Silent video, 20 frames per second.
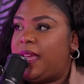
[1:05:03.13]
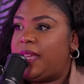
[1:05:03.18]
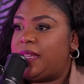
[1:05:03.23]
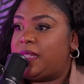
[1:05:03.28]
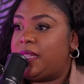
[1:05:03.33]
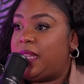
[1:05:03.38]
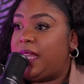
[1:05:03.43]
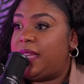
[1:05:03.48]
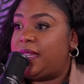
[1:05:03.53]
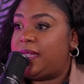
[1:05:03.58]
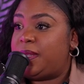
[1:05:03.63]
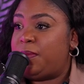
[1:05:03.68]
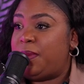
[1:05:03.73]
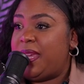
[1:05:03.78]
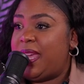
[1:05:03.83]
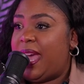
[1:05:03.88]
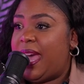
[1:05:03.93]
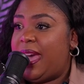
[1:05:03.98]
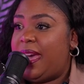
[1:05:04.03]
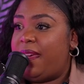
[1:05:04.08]
as Let's
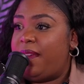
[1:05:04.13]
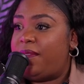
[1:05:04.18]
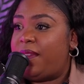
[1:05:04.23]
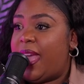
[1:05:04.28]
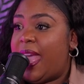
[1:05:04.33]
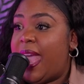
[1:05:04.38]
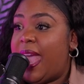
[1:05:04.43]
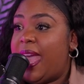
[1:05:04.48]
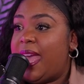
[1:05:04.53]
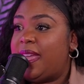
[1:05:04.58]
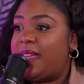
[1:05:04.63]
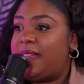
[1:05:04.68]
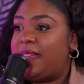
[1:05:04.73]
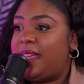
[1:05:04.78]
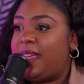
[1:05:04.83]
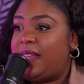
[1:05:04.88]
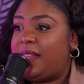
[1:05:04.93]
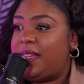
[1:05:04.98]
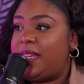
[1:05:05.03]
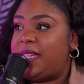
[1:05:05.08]
Beehive at
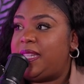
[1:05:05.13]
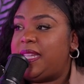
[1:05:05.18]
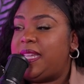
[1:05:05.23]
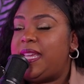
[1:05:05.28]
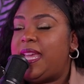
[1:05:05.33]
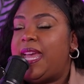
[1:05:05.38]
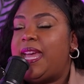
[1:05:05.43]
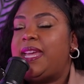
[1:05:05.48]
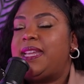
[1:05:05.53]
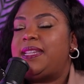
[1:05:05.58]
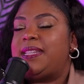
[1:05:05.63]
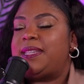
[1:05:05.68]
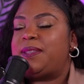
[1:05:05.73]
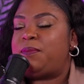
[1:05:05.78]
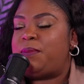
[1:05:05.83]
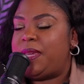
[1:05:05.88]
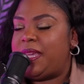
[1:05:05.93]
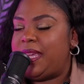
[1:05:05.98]
LETSBEEHIVE.